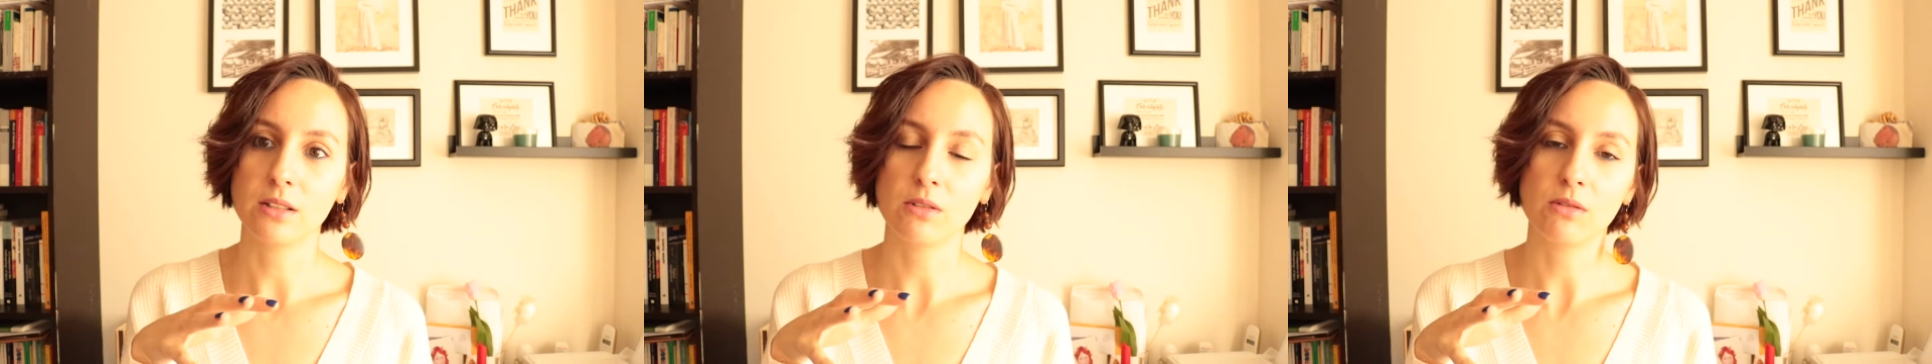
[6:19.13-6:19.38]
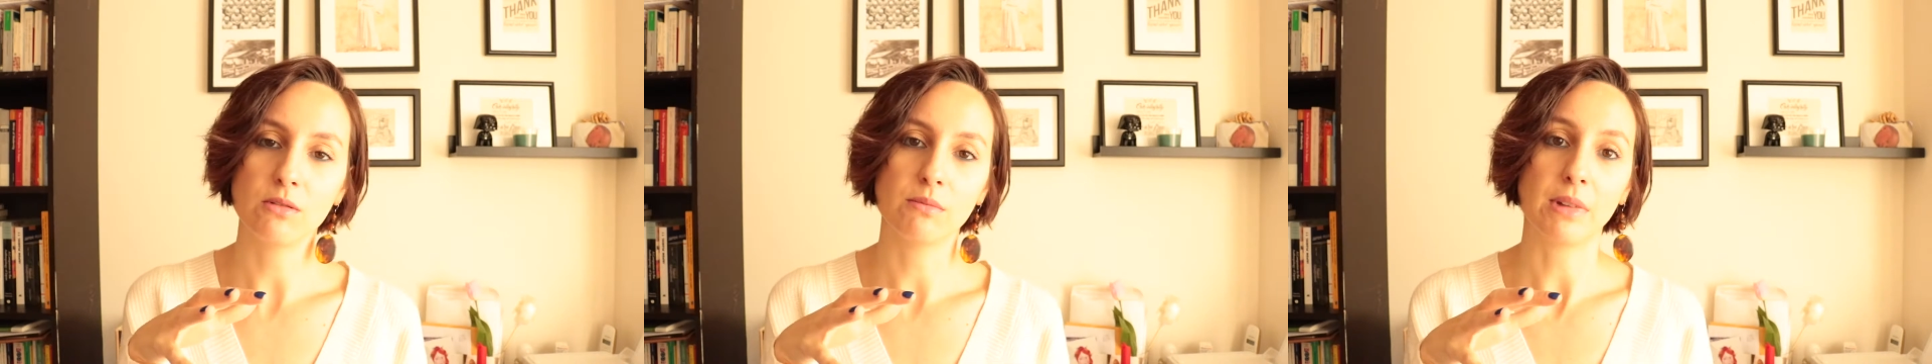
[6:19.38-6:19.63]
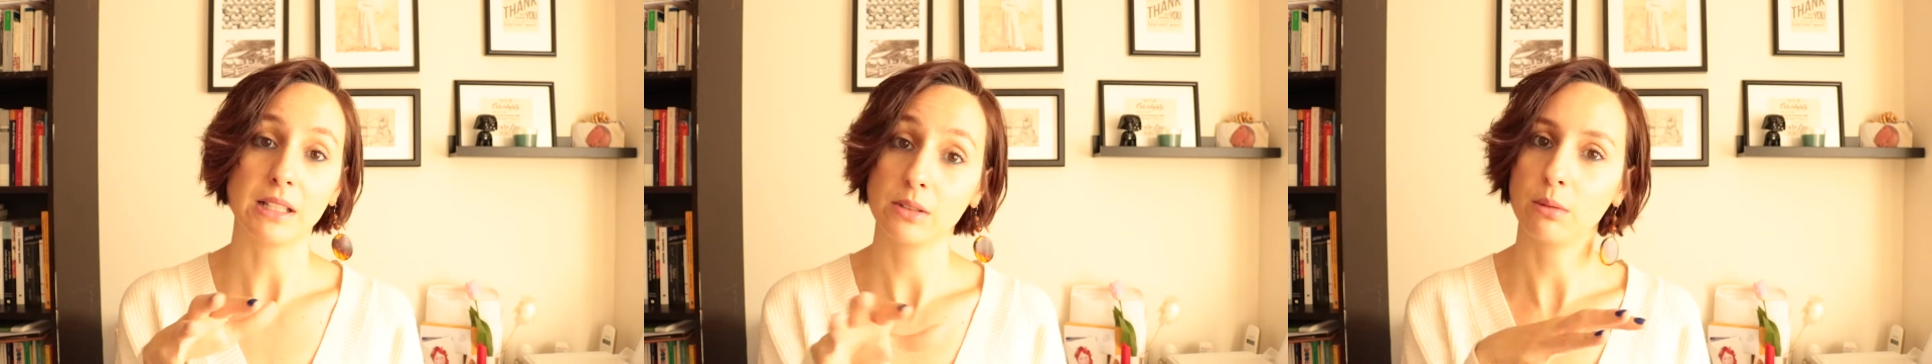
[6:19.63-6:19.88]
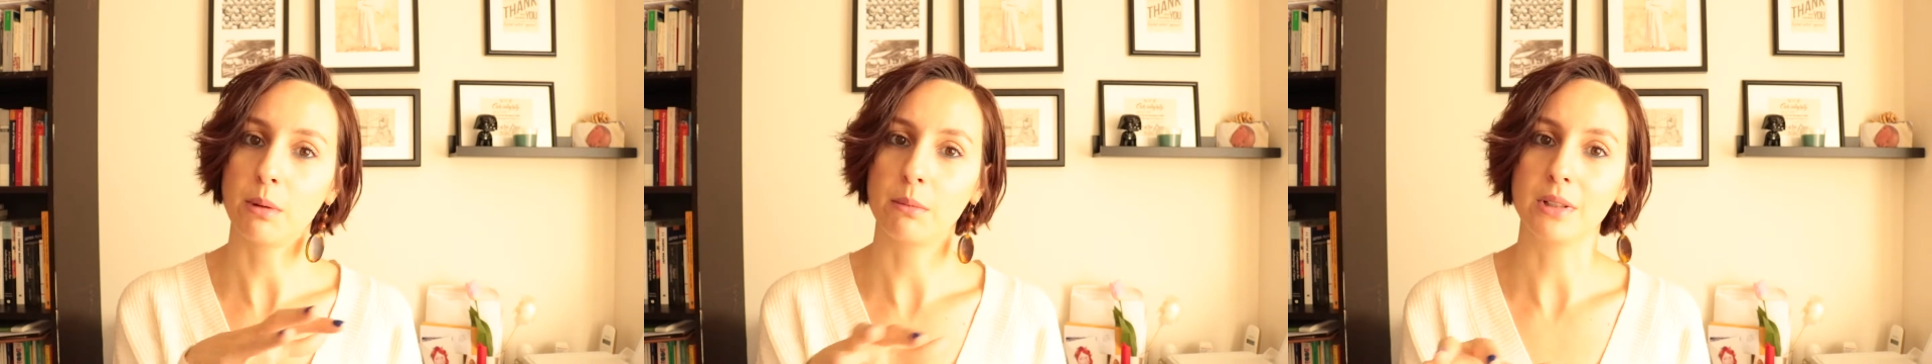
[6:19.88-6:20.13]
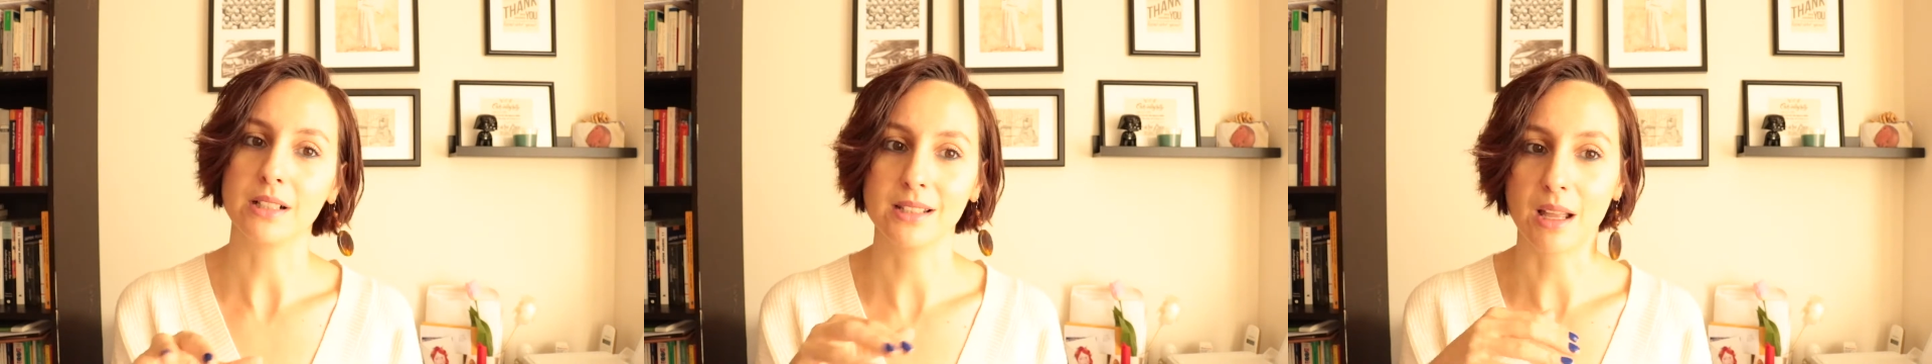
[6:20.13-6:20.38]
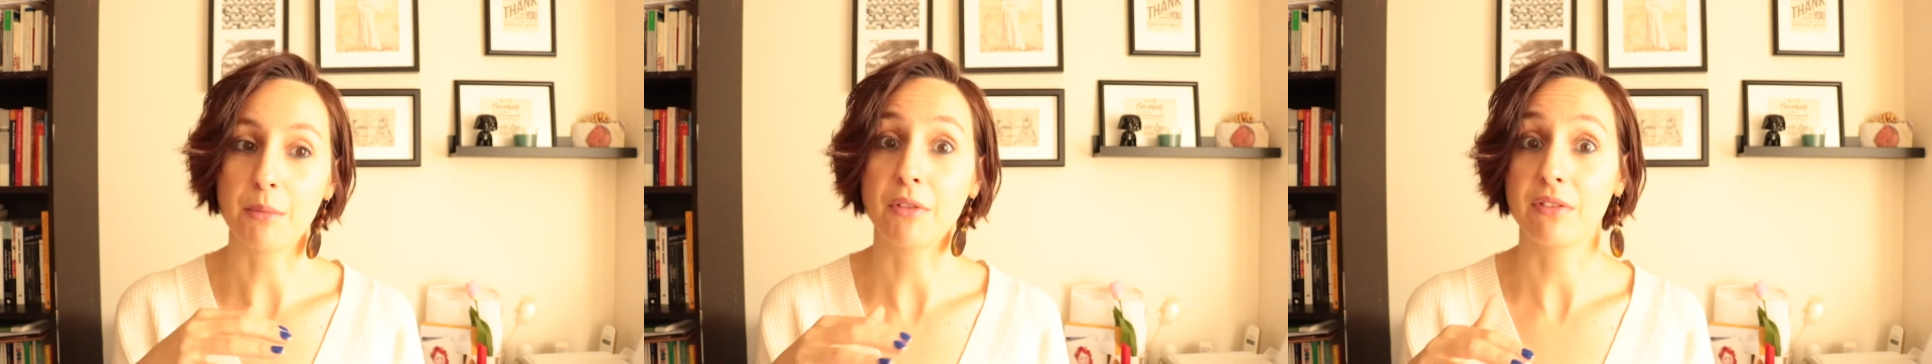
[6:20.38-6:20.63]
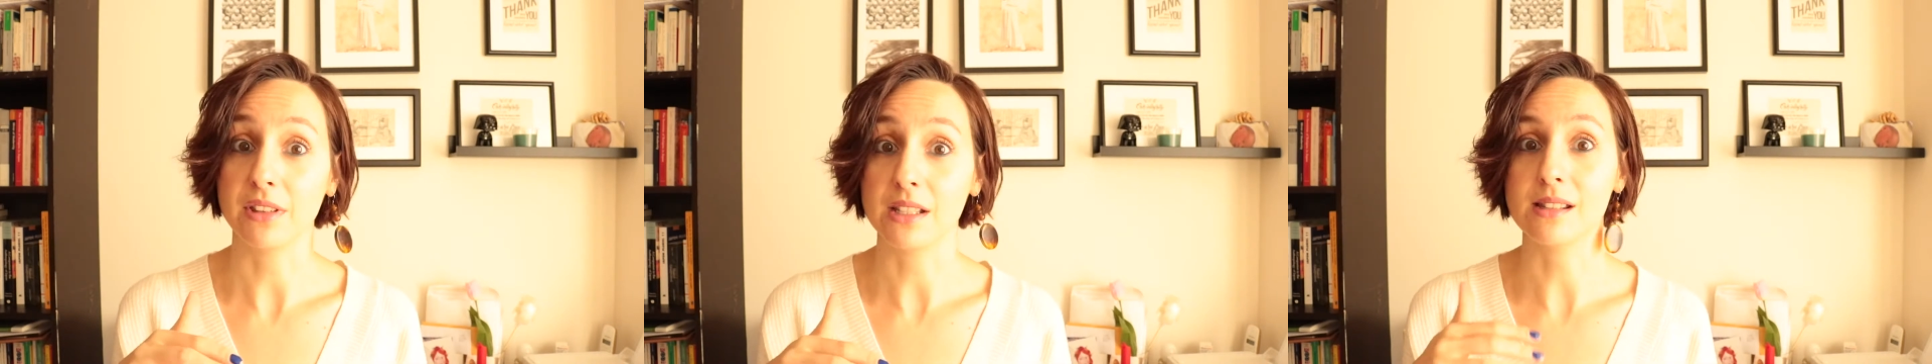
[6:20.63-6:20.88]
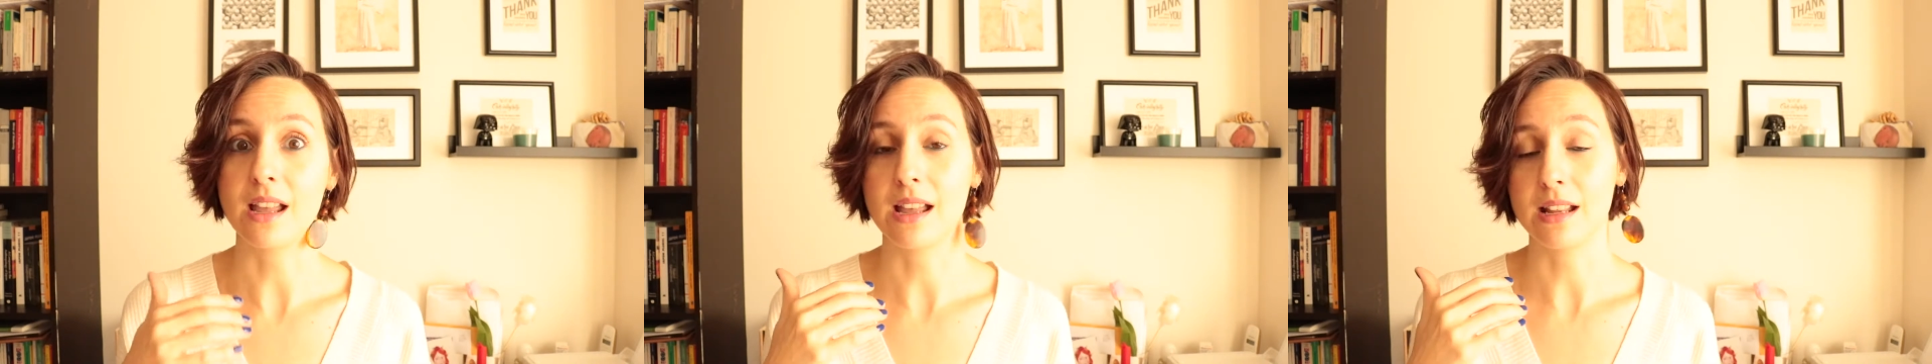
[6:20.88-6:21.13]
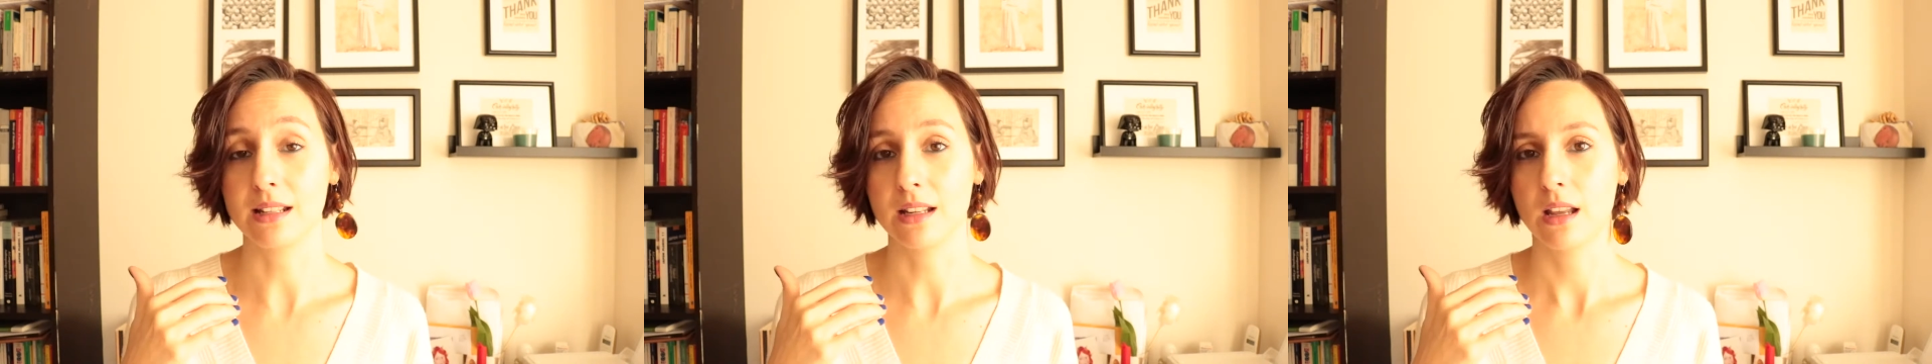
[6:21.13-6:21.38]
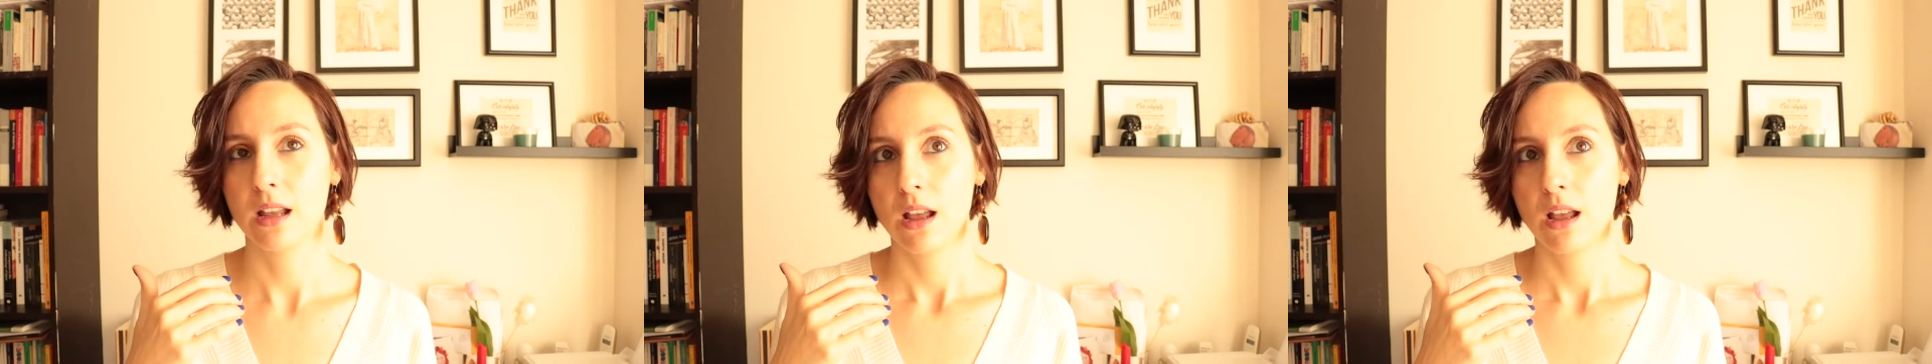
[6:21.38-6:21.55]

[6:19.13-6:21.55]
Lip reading: you must remember some of these, and